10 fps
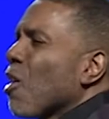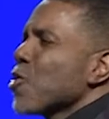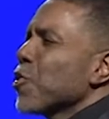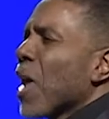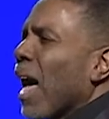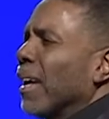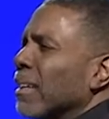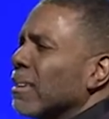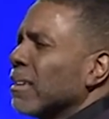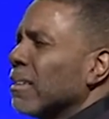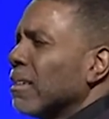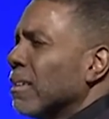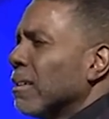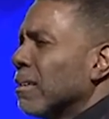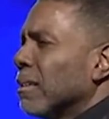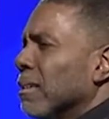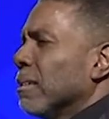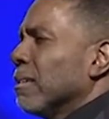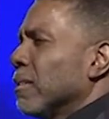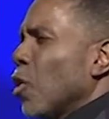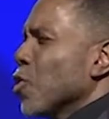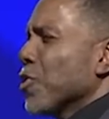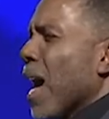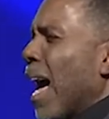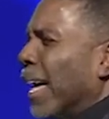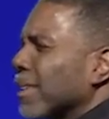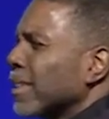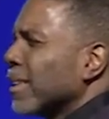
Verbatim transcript: you're not. No, you're not.